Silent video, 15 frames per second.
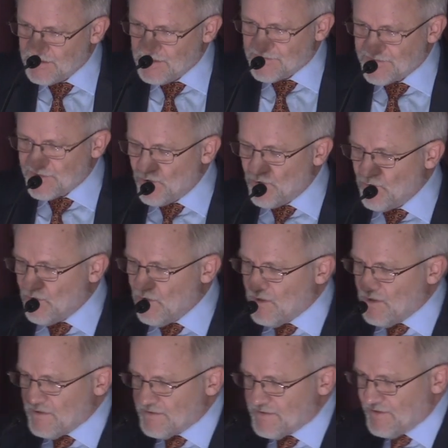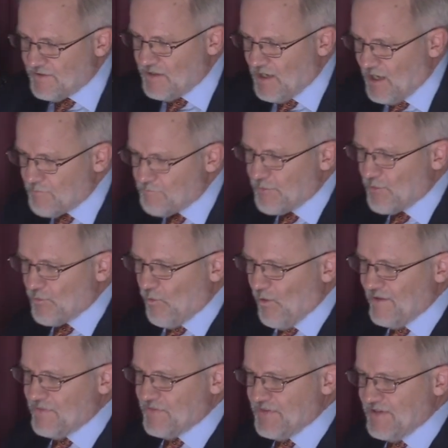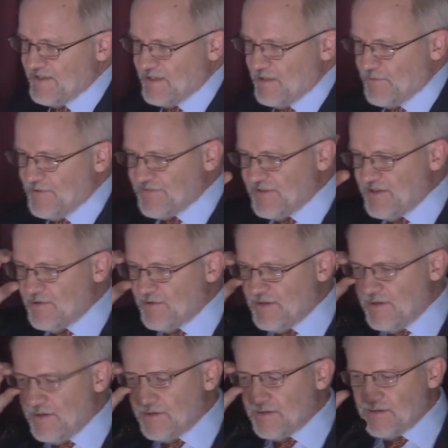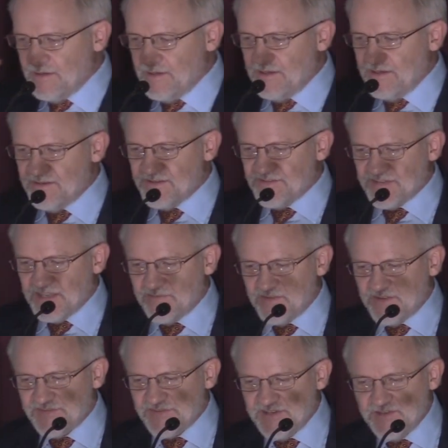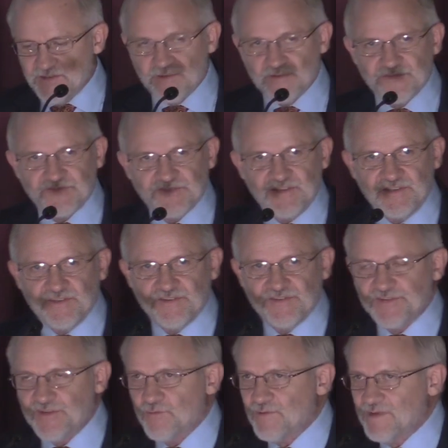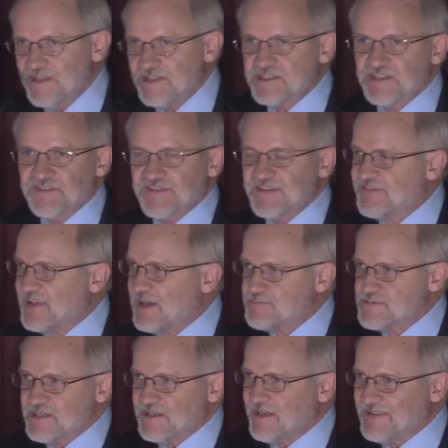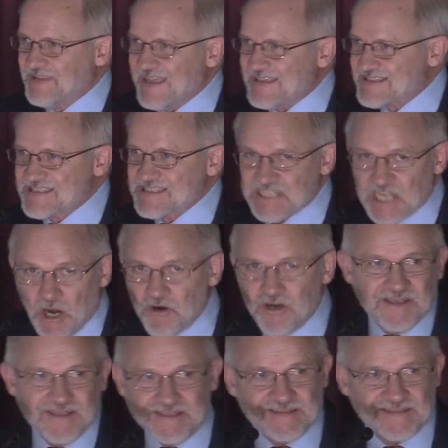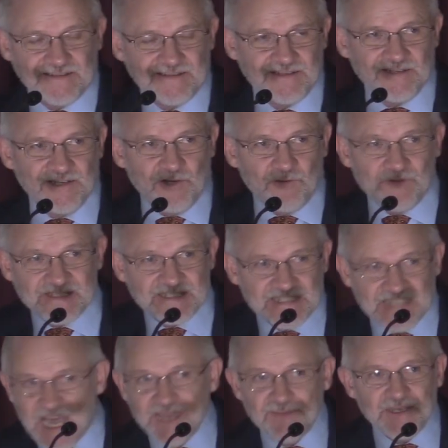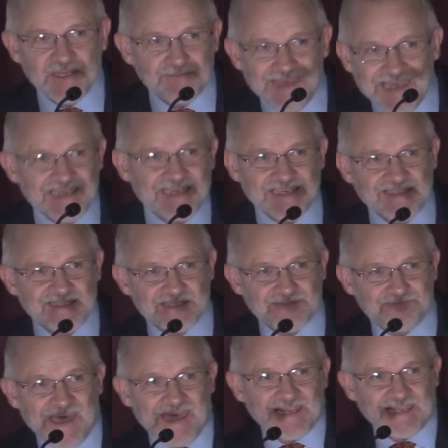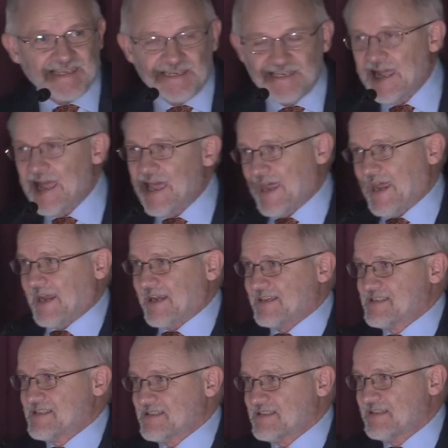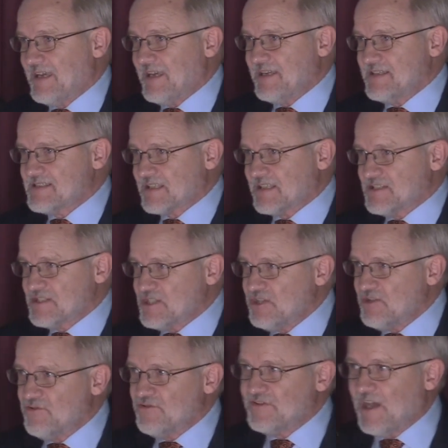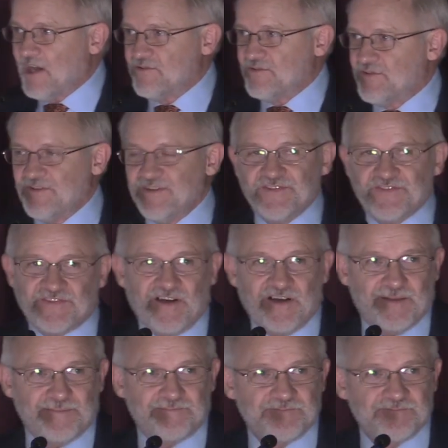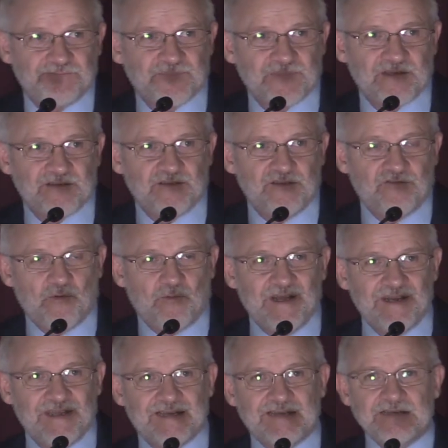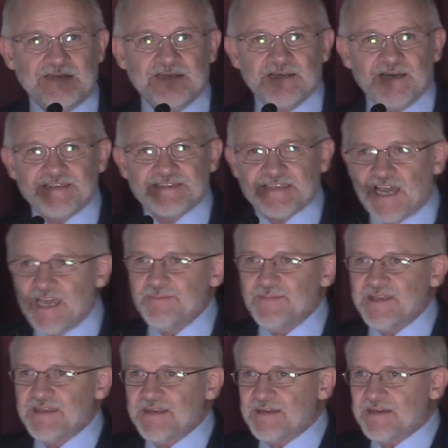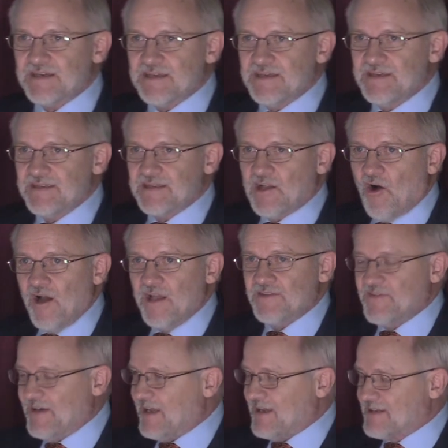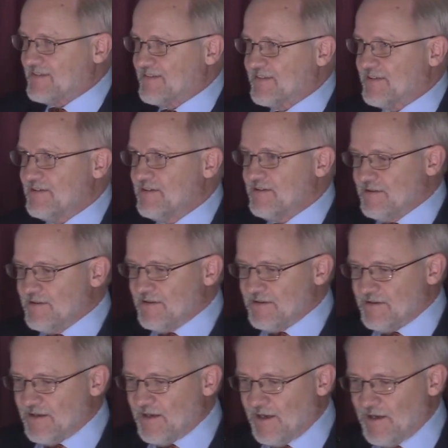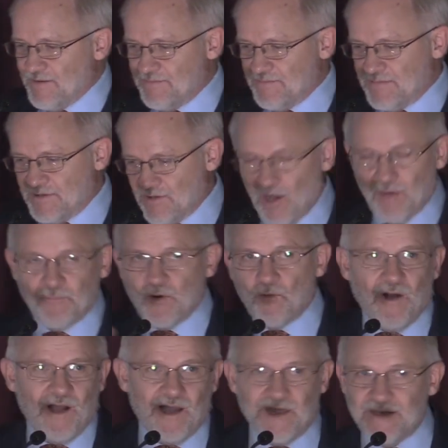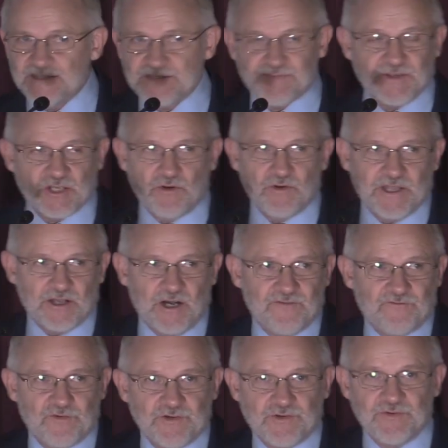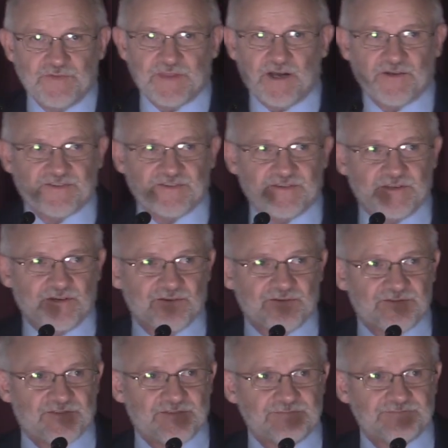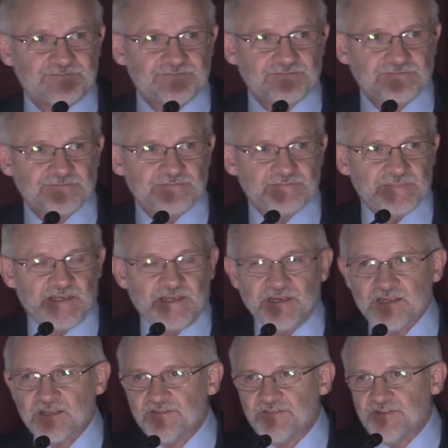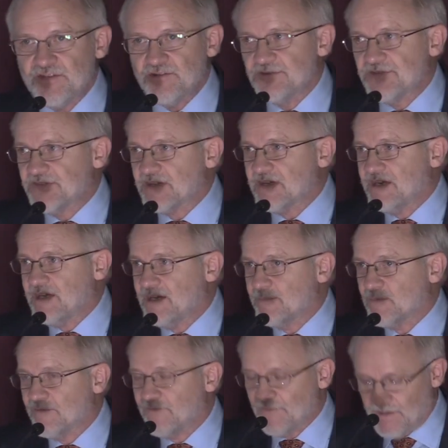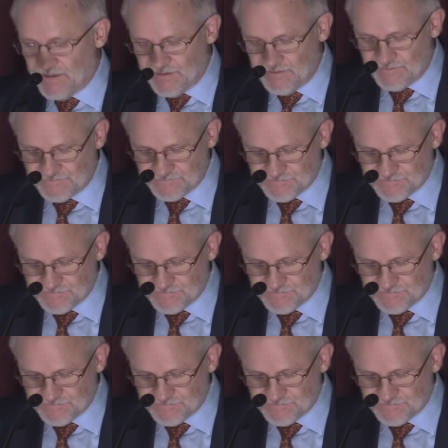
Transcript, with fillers: So the number one thing that we see in the, in the seven seals is religious deception, and that started with Simon Magus back in Acts, and it's continued down to this time. So if you want a, a timing in context, um, number one has been going on for 2,000 years, and it continues to get amplified.